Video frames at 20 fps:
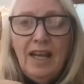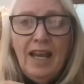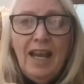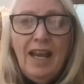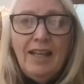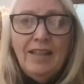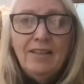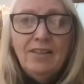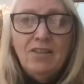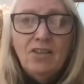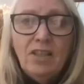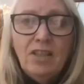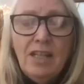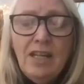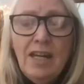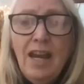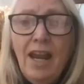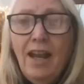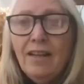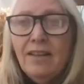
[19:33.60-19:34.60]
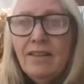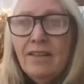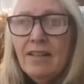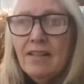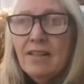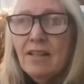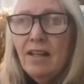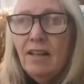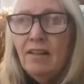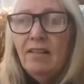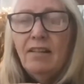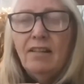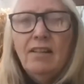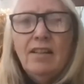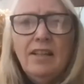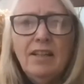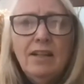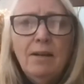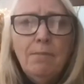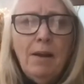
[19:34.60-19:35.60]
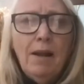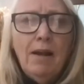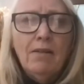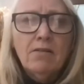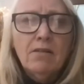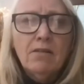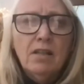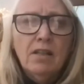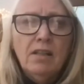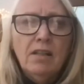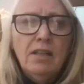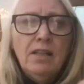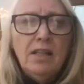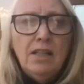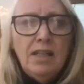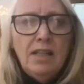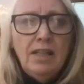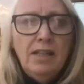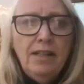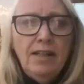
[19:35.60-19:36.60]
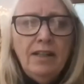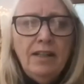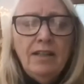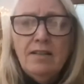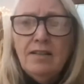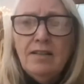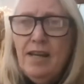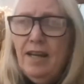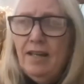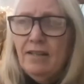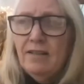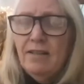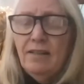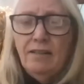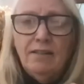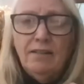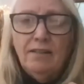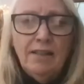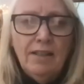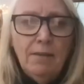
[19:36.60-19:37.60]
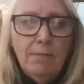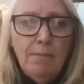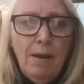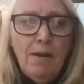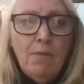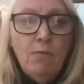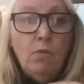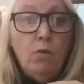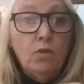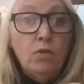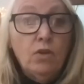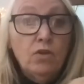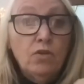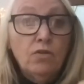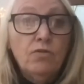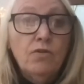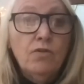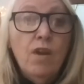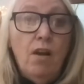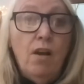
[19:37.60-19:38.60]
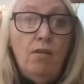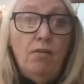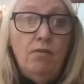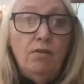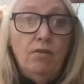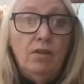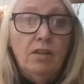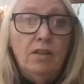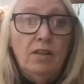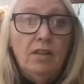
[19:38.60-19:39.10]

and she had this thing about healing and she had this thing about wanted to know